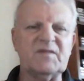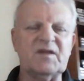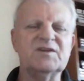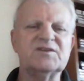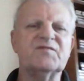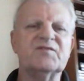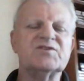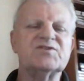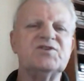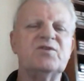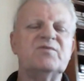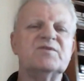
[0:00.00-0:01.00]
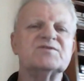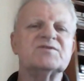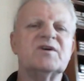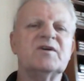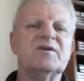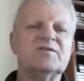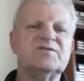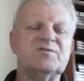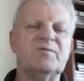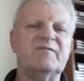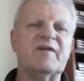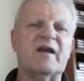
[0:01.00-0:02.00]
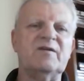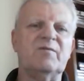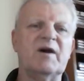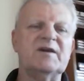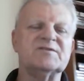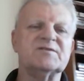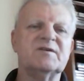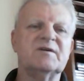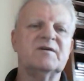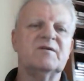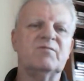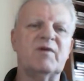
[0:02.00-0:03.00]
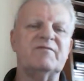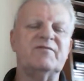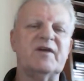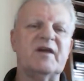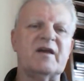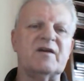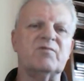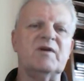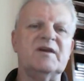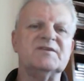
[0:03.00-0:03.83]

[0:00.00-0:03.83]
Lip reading: is for the students to evaluate whether they agree.